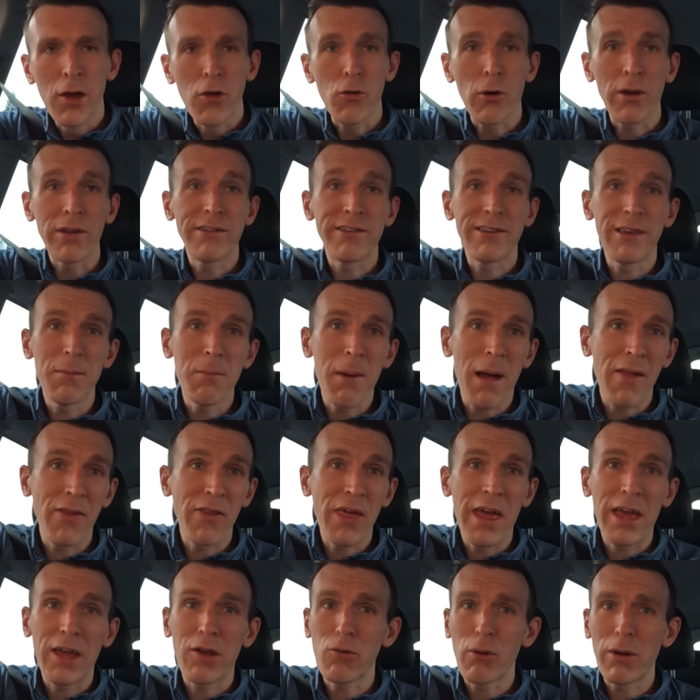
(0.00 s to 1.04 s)
Great to see Matt
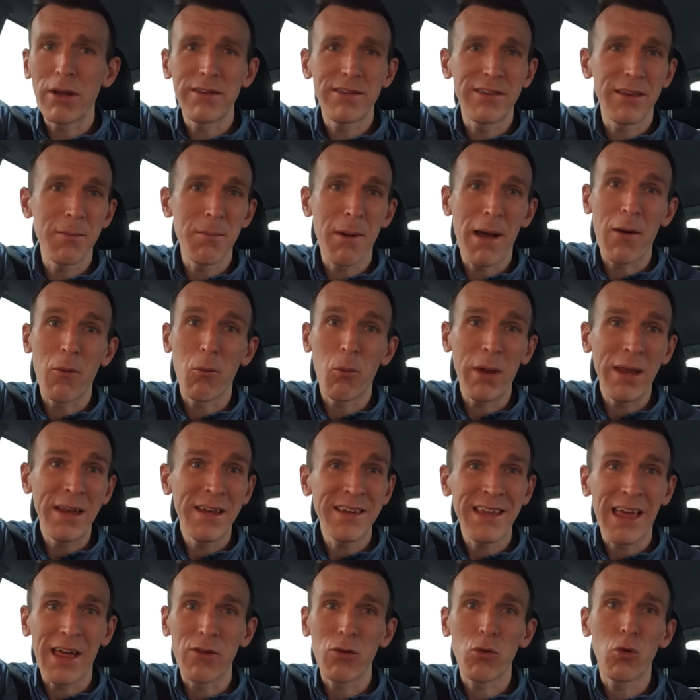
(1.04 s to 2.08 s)
there, great to see Matt
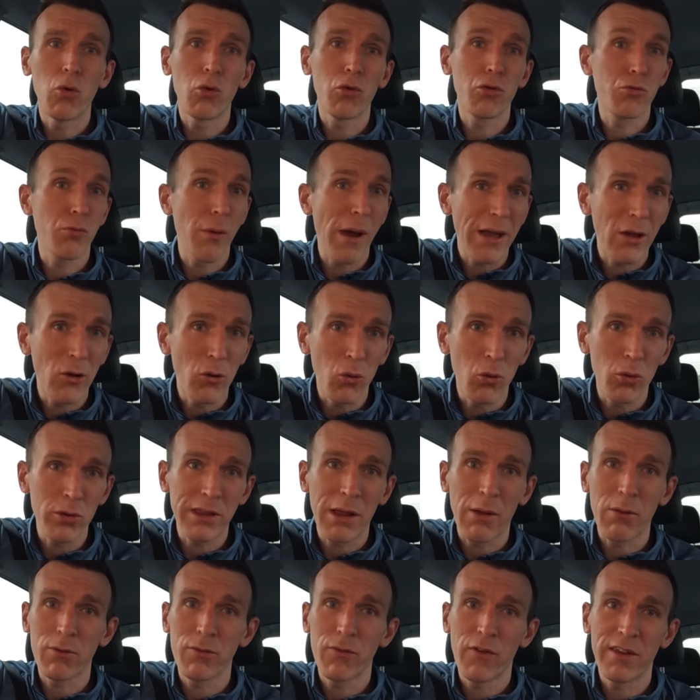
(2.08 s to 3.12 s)
win, get the course record,
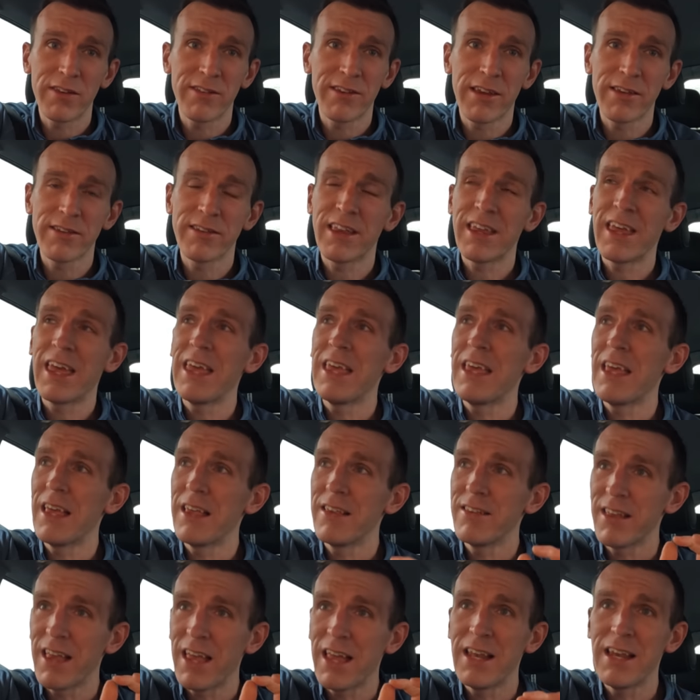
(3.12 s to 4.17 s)
that was fantastic. He
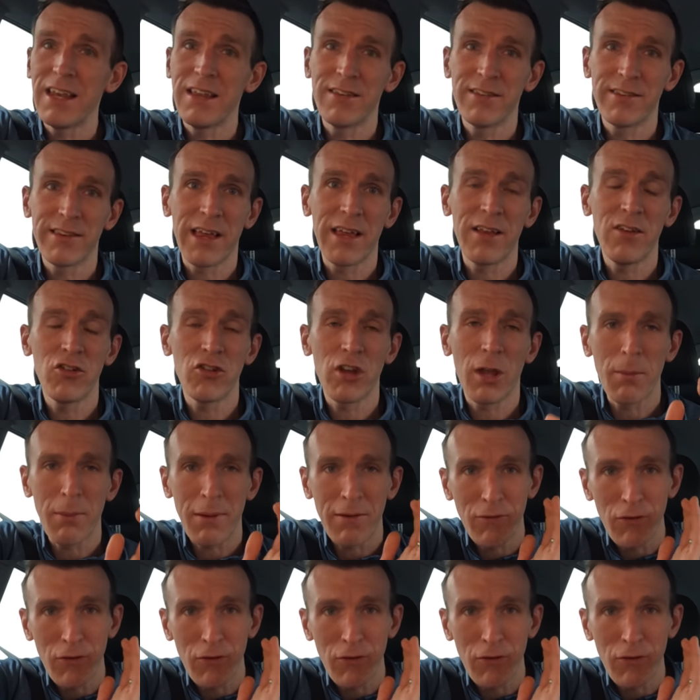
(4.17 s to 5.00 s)
is in insane shape.